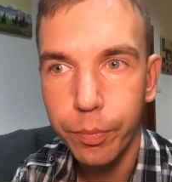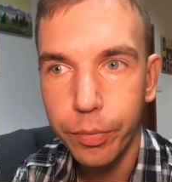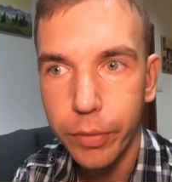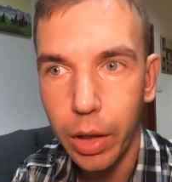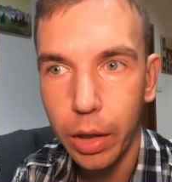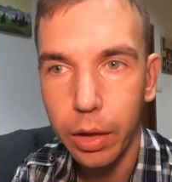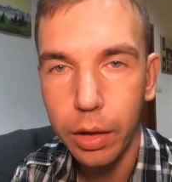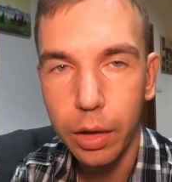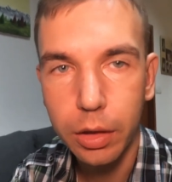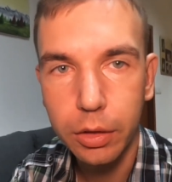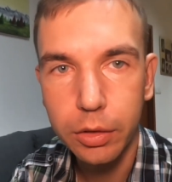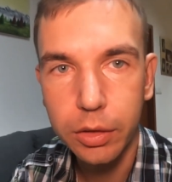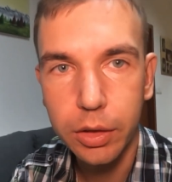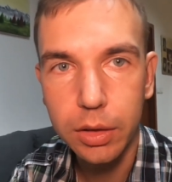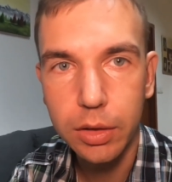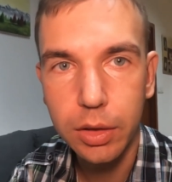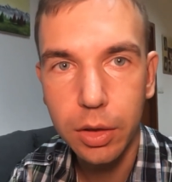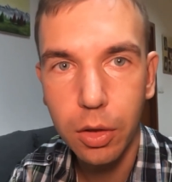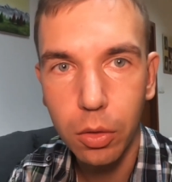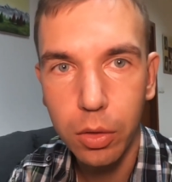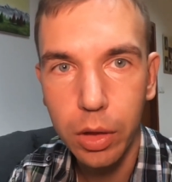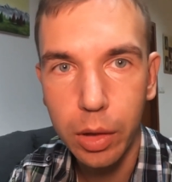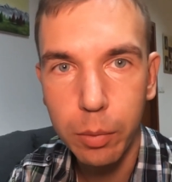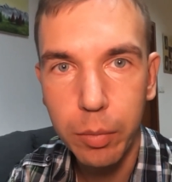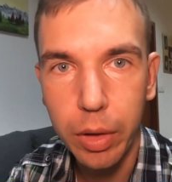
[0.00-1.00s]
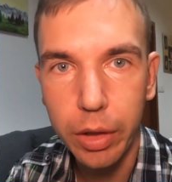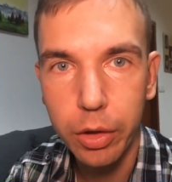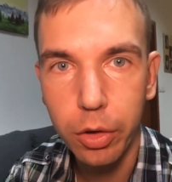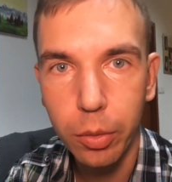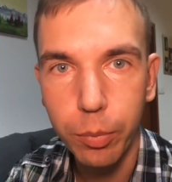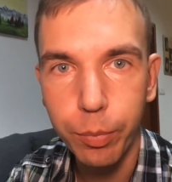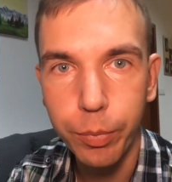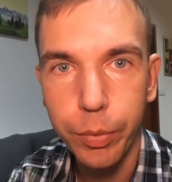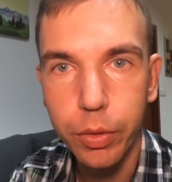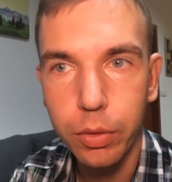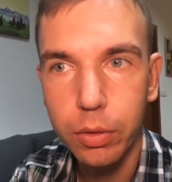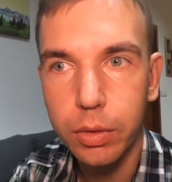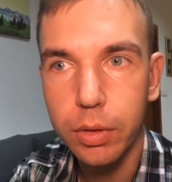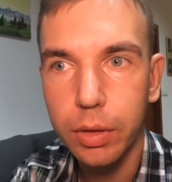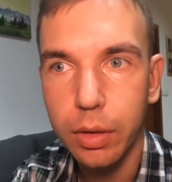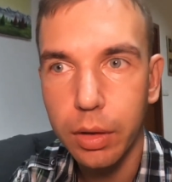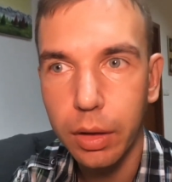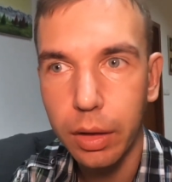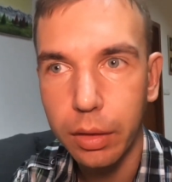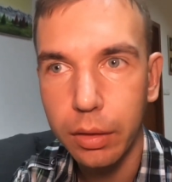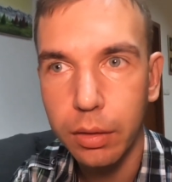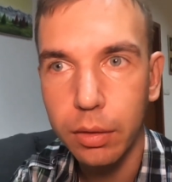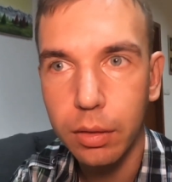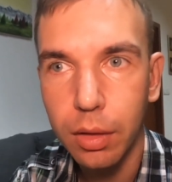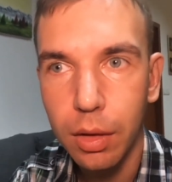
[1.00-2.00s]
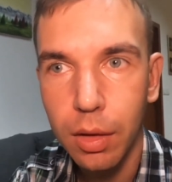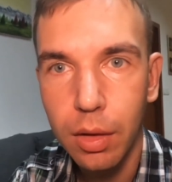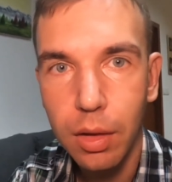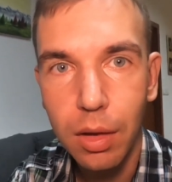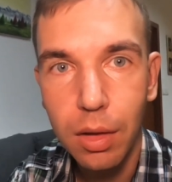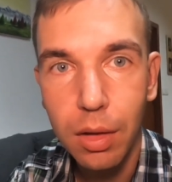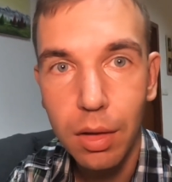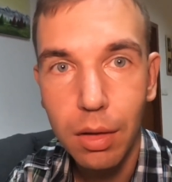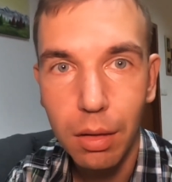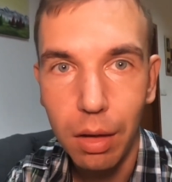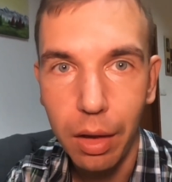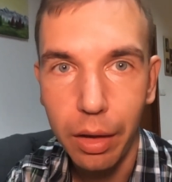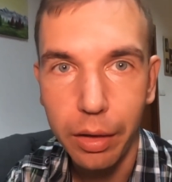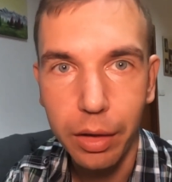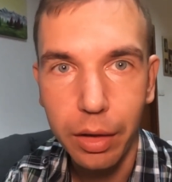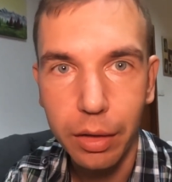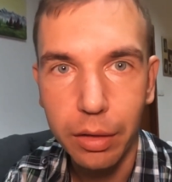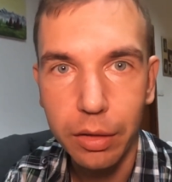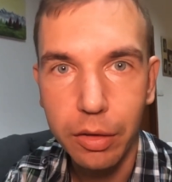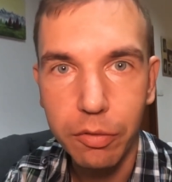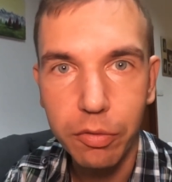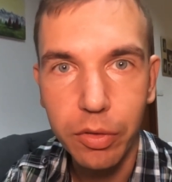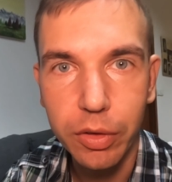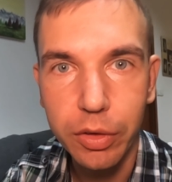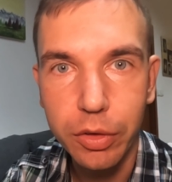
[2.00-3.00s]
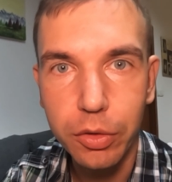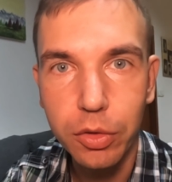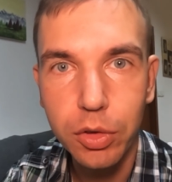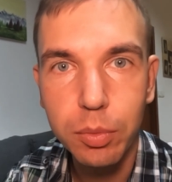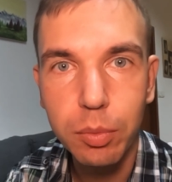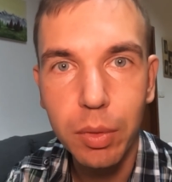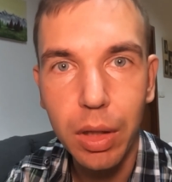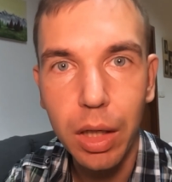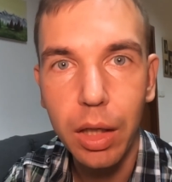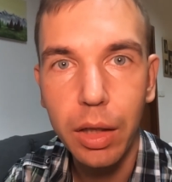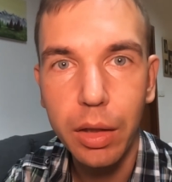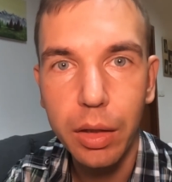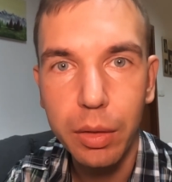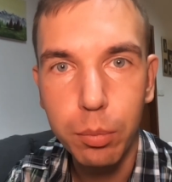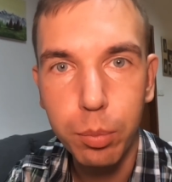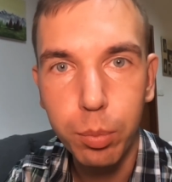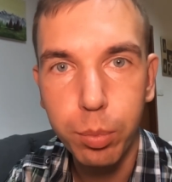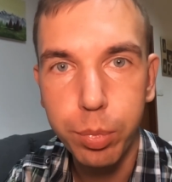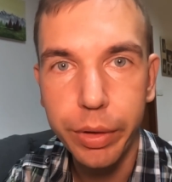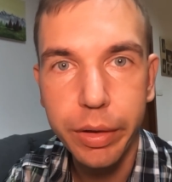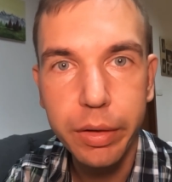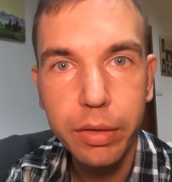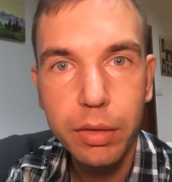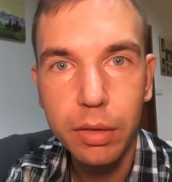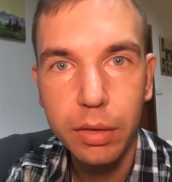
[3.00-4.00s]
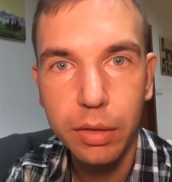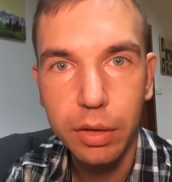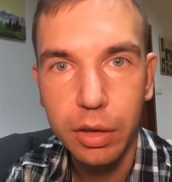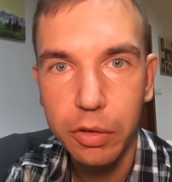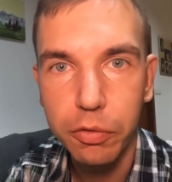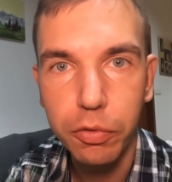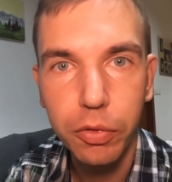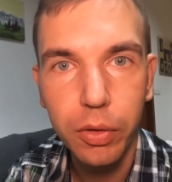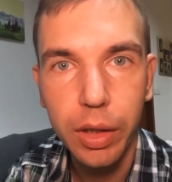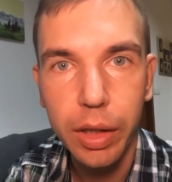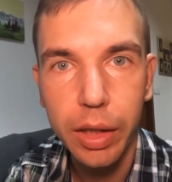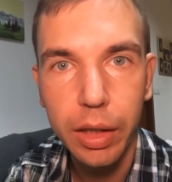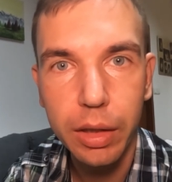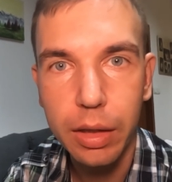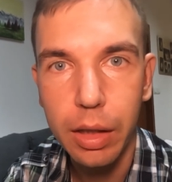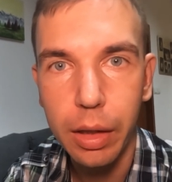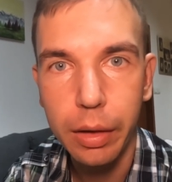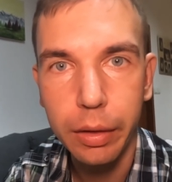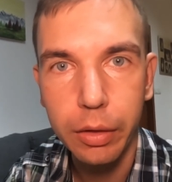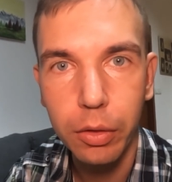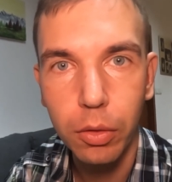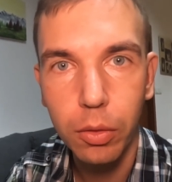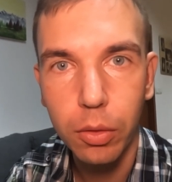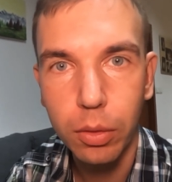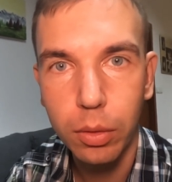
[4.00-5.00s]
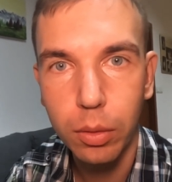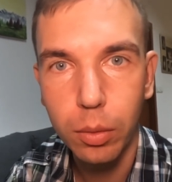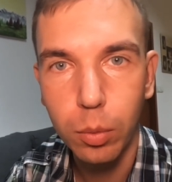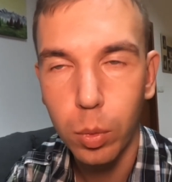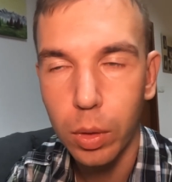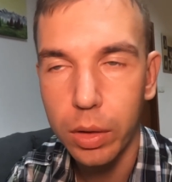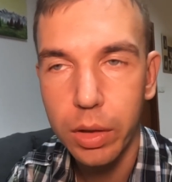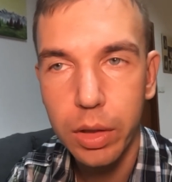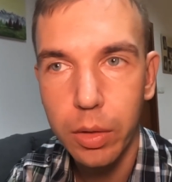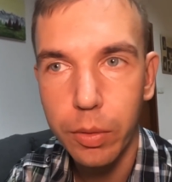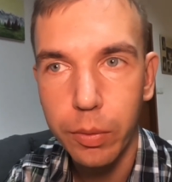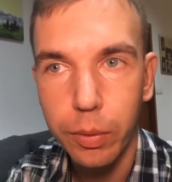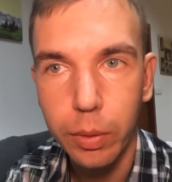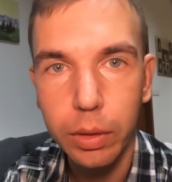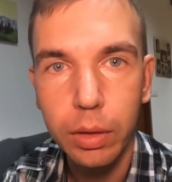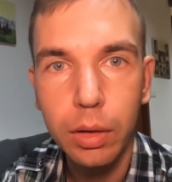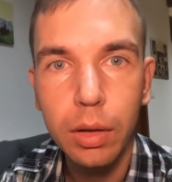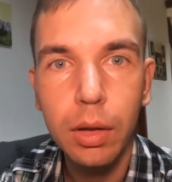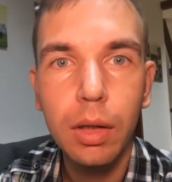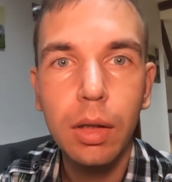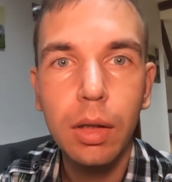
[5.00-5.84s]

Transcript: I can just connect my computer and I can even use my printer if I had any or whatever.